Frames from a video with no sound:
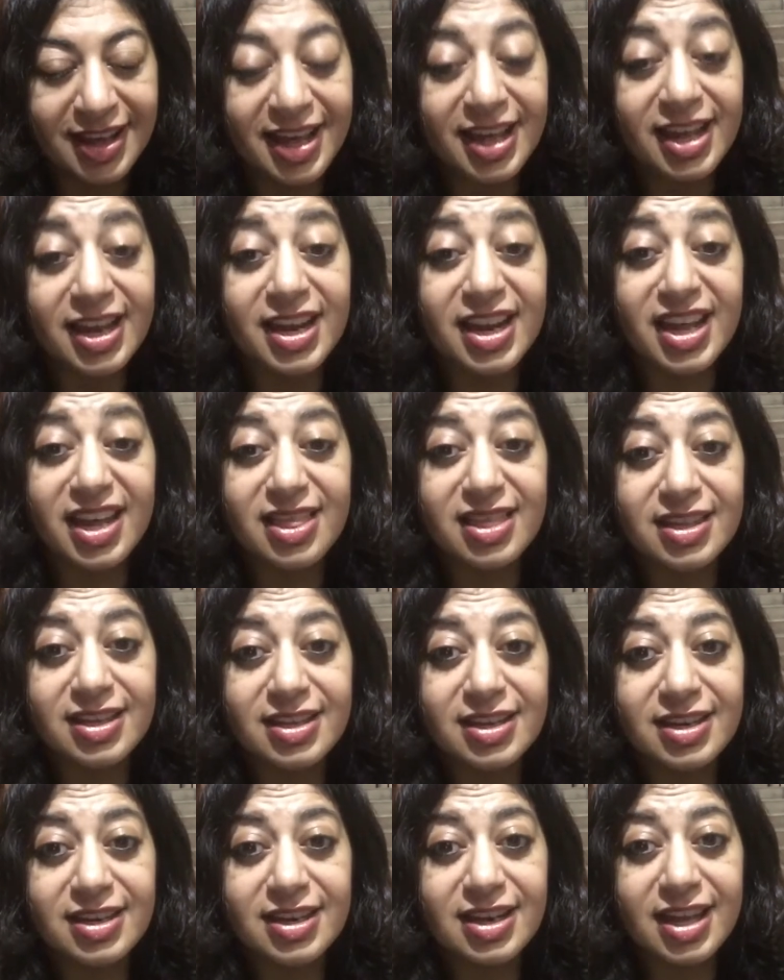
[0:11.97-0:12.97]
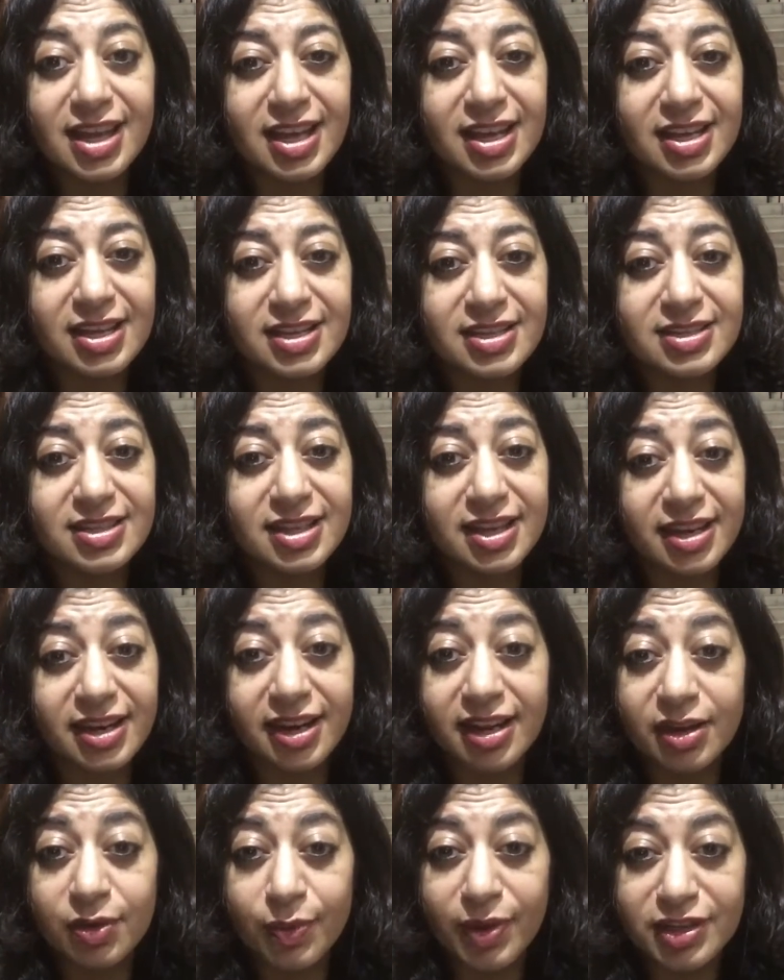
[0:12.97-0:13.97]
Nathan is an
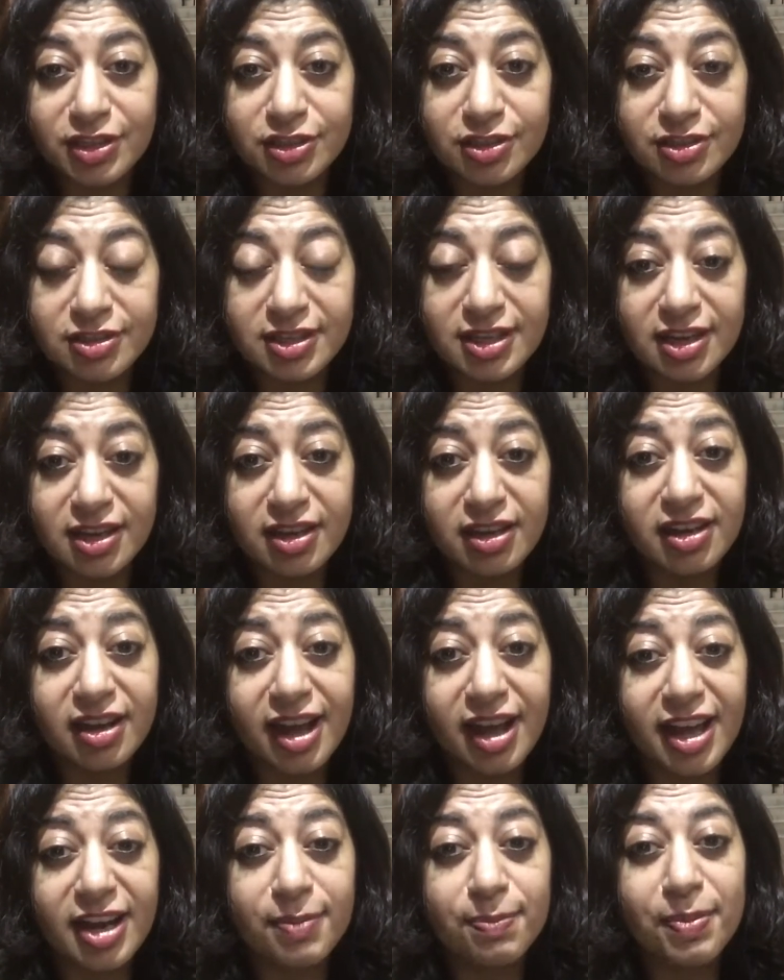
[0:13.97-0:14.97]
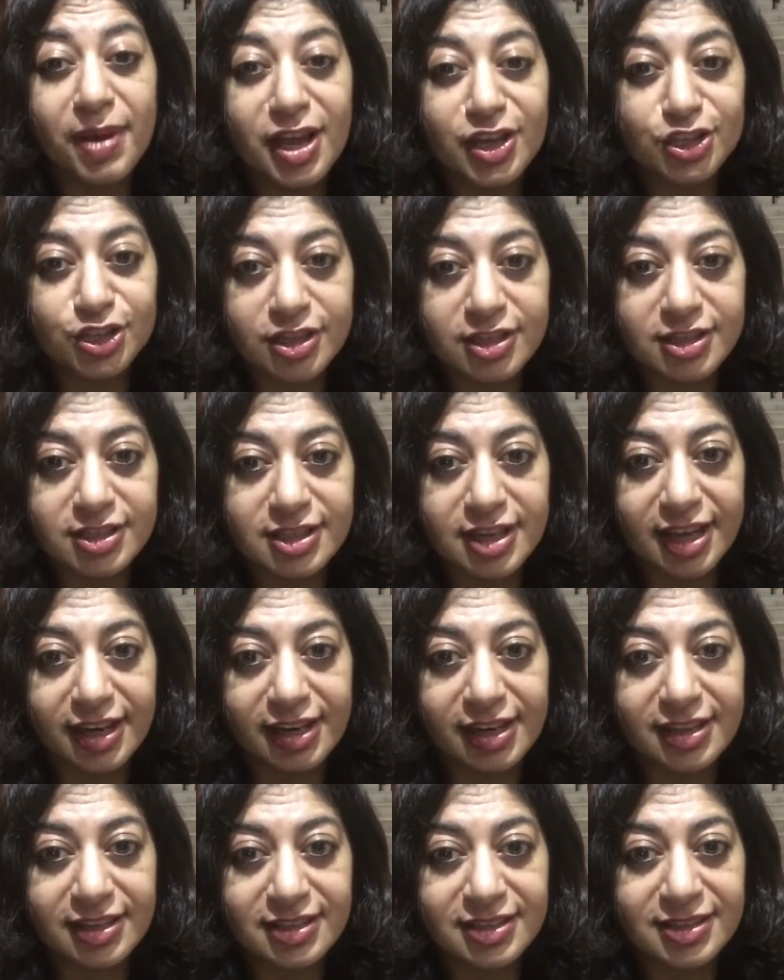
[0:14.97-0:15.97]
adventure seeker and a passionate
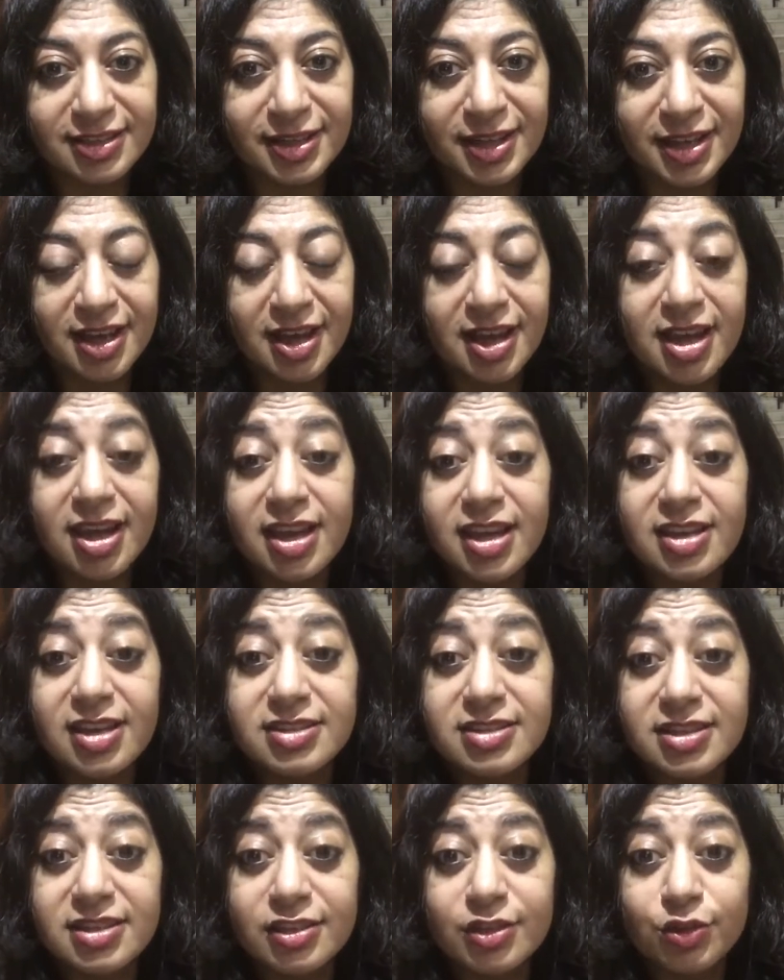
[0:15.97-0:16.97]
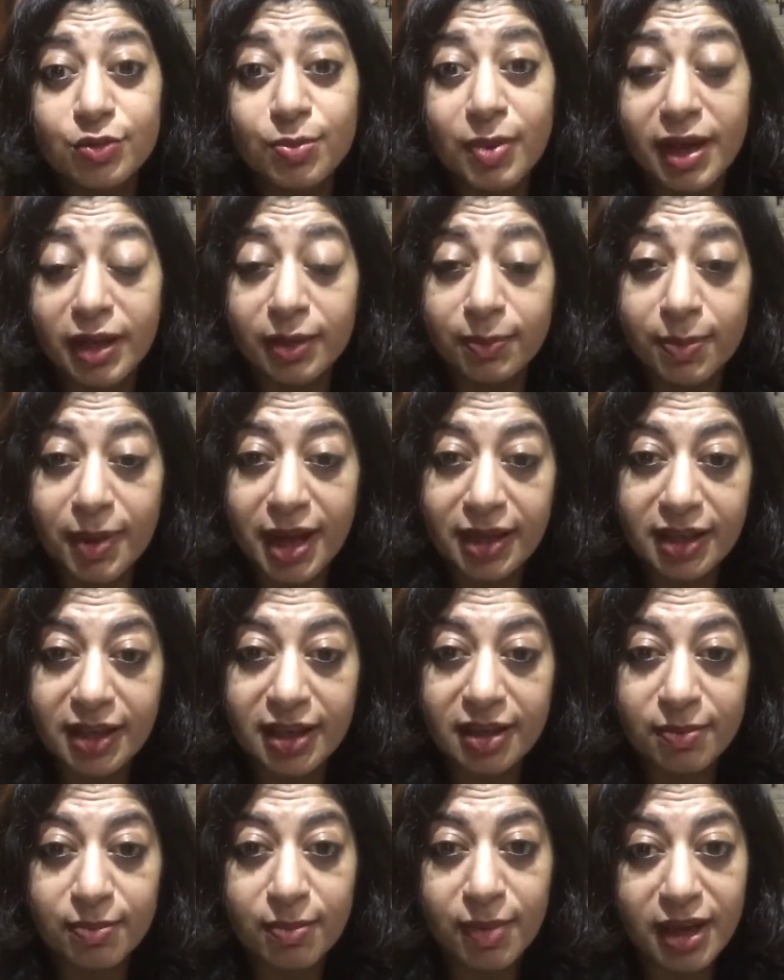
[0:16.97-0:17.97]
cyclist. He's into
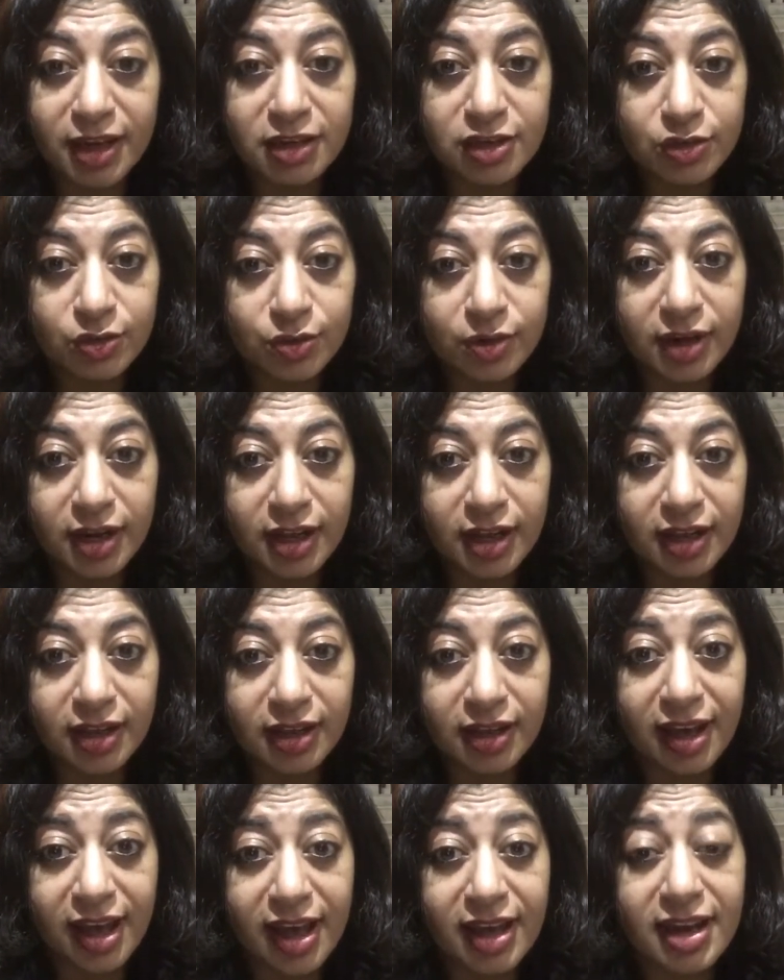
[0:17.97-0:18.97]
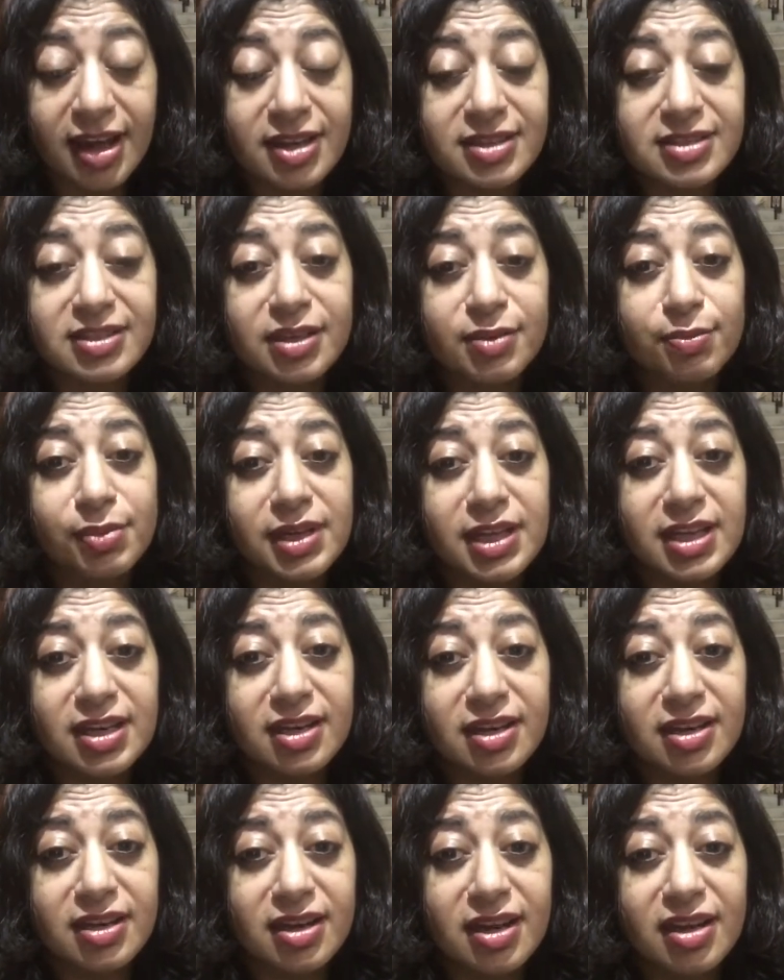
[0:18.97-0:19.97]
bikepacking, bike touring, and has
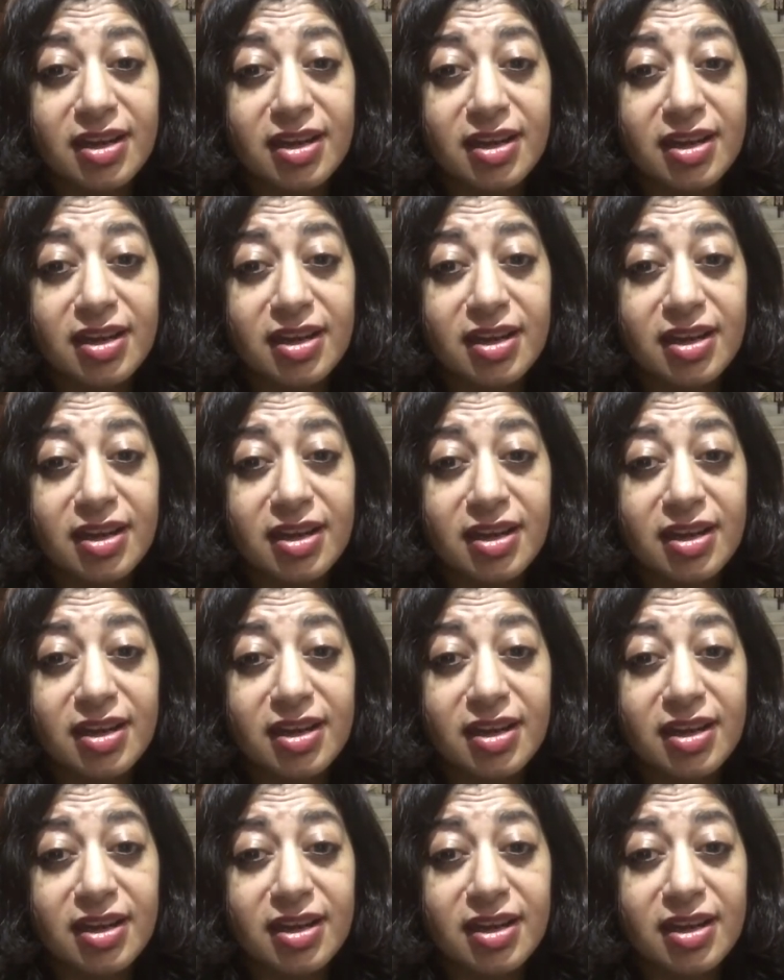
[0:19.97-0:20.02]
completed a